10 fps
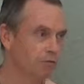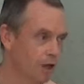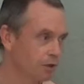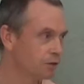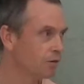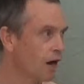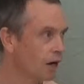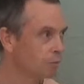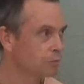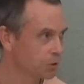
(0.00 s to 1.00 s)
lots of
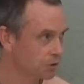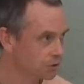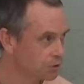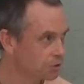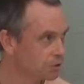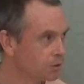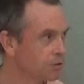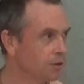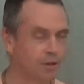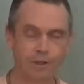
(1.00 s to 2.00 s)
options,
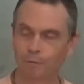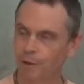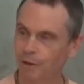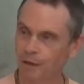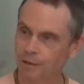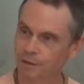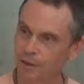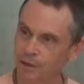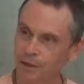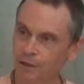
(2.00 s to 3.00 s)
and
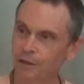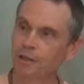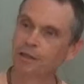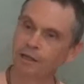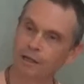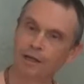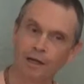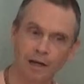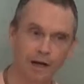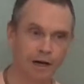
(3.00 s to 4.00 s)
here
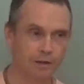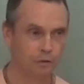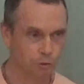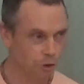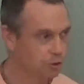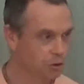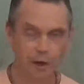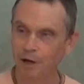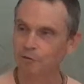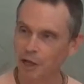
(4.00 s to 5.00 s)
you also
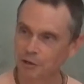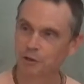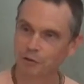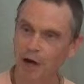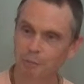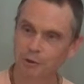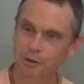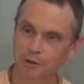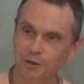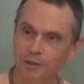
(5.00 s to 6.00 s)
have lots of
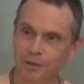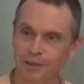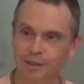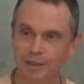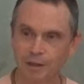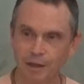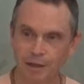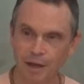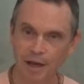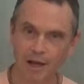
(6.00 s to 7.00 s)
options,
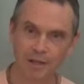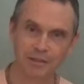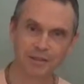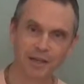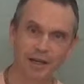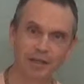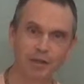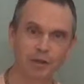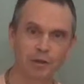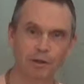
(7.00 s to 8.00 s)
and
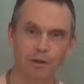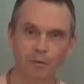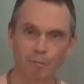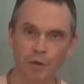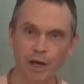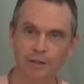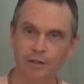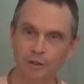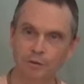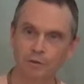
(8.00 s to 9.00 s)
but that
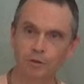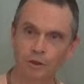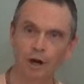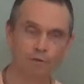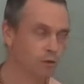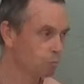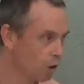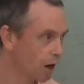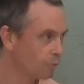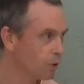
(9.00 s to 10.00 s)
doesn't solve the
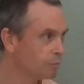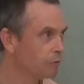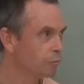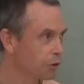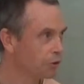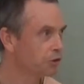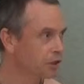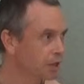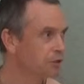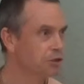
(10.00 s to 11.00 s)
problem of birth,
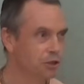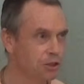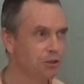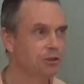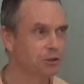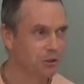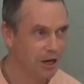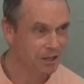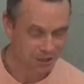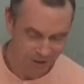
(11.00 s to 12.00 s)
death, disease, and old
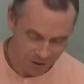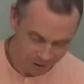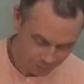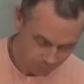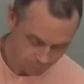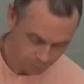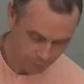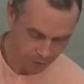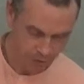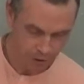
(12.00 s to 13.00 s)
age.
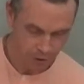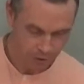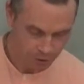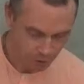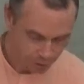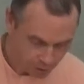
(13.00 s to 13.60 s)
So